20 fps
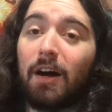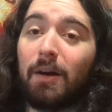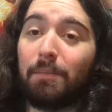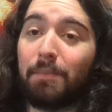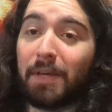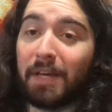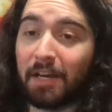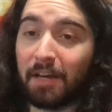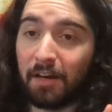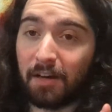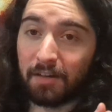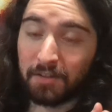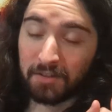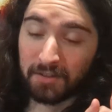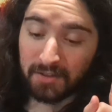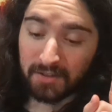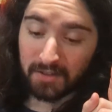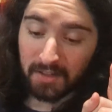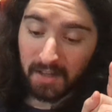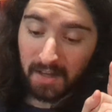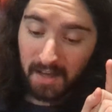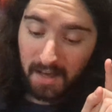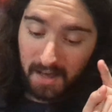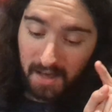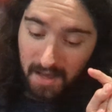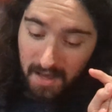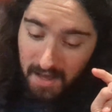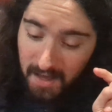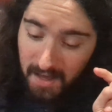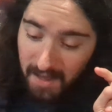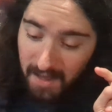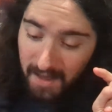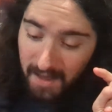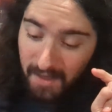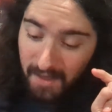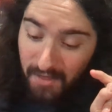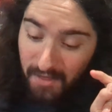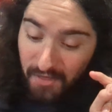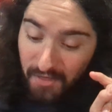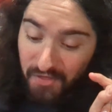because
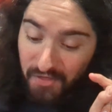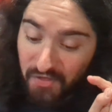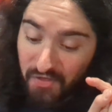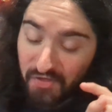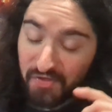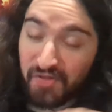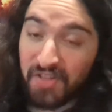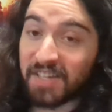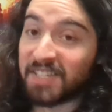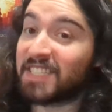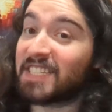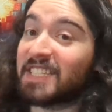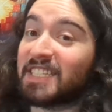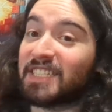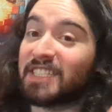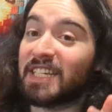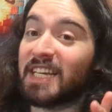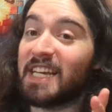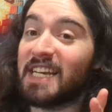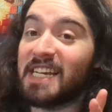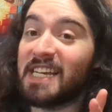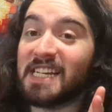this is